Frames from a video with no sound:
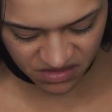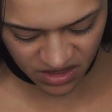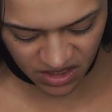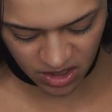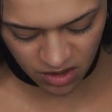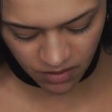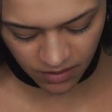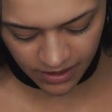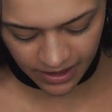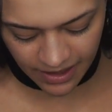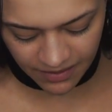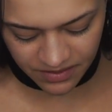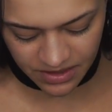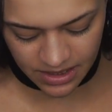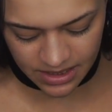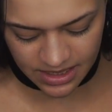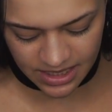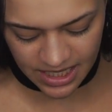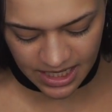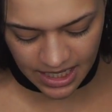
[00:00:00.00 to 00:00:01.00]
You really have
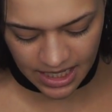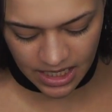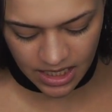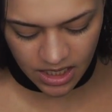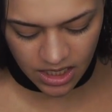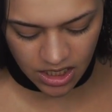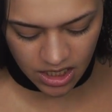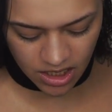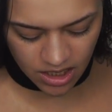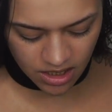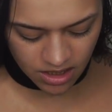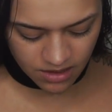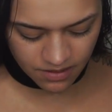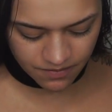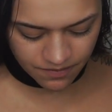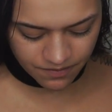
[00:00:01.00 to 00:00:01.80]
to dig in here.